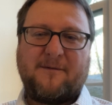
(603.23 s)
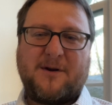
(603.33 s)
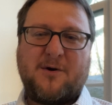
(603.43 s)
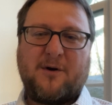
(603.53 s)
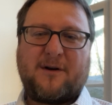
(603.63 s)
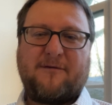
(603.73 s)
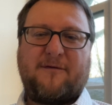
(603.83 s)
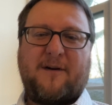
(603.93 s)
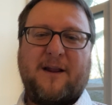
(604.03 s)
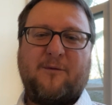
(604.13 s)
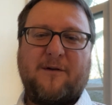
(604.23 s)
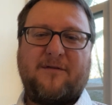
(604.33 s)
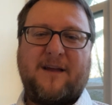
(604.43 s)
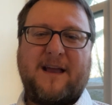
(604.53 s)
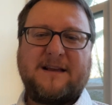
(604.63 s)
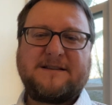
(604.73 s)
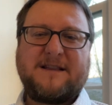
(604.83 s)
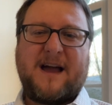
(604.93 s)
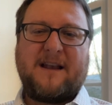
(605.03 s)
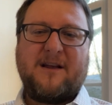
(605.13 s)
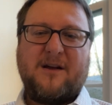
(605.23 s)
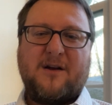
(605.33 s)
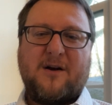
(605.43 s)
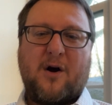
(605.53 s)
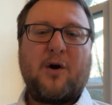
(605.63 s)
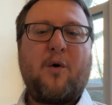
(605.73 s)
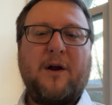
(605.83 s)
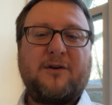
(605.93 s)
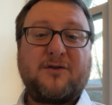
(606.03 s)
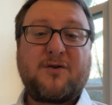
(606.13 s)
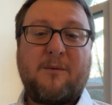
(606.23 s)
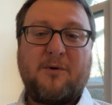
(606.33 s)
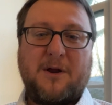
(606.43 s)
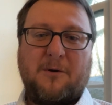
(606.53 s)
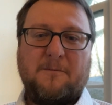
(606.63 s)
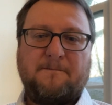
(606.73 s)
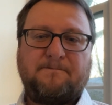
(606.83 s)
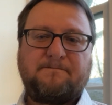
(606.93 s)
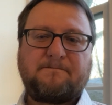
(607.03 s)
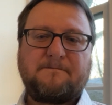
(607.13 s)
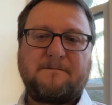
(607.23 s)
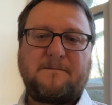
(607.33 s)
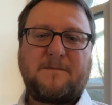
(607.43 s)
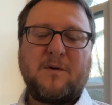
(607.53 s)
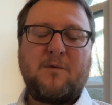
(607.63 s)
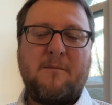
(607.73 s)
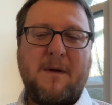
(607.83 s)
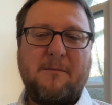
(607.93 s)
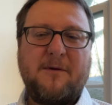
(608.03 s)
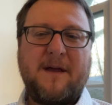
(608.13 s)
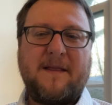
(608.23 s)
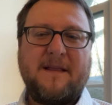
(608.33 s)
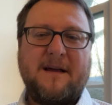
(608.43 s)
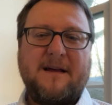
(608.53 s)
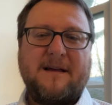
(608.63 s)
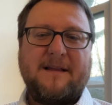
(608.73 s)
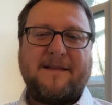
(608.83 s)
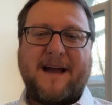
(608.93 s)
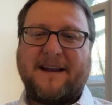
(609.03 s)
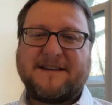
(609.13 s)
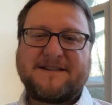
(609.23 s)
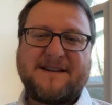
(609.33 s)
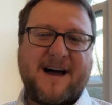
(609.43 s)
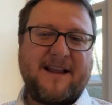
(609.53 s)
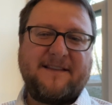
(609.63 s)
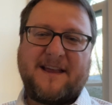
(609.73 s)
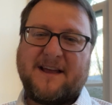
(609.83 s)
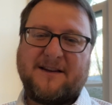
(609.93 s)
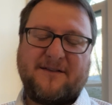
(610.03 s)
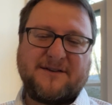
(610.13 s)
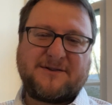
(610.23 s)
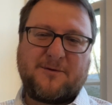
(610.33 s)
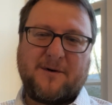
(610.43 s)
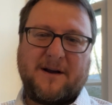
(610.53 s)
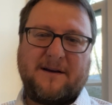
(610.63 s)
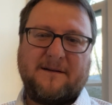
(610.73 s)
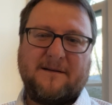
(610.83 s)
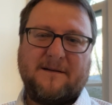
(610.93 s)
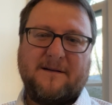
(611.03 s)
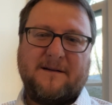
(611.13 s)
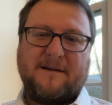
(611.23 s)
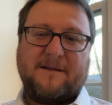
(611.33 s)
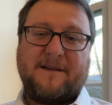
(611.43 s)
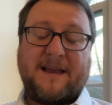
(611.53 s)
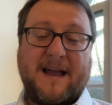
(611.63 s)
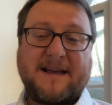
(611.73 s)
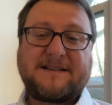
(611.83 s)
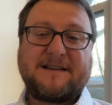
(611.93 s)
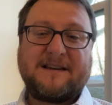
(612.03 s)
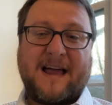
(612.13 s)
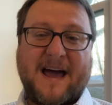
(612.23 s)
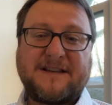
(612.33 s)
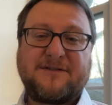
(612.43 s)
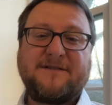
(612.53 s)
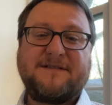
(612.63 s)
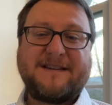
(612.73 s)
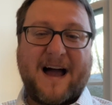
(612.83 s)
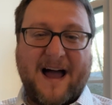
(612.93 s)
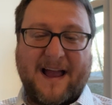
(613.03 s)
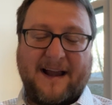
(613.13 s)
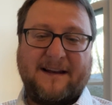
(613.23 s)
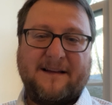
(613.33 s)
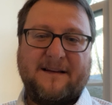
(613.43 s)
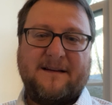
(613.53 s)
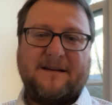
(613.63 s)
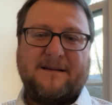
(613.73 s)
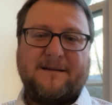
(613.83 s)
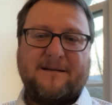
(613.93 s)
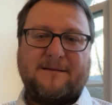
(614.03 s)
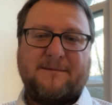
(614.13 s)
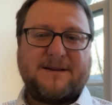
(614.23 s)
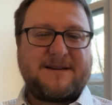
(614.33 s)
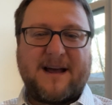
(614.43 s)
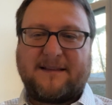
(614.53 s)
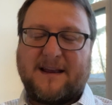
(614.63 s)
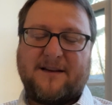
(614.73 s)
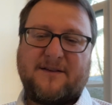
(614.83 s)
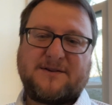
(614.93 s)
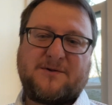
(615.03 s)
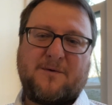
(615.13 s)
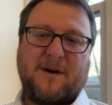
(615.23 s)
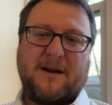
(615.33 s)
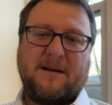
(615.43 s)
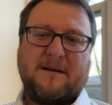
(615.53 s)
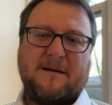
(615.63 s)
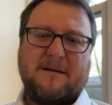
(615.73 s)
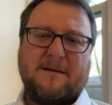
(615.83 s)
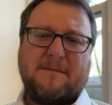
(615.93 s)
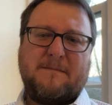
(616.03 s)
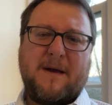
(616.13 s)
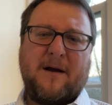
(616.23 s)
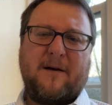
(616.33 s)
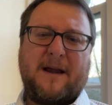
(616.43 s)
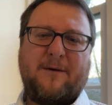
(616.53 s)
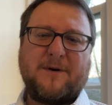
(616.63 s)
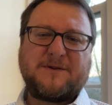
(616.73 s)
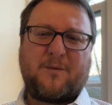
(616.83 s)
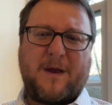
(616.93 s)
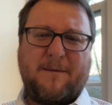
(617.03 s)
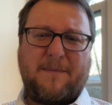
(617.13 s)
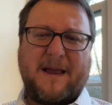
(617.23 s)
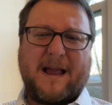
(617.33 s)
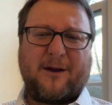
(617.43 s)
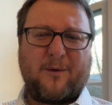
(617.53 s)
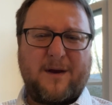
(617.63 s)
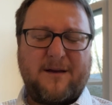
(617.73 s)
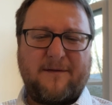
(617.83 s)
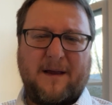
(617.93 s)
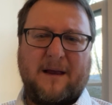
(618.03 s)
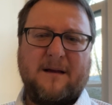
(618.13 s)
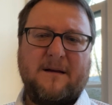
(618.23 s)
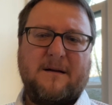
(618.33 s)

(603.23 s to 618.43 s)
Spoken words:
when you are confronted with things that are going to trouble you, remember that that is not the end of the story. That yes, Lazarus died, but it's not the end of the story. Mary was weeping and grieving,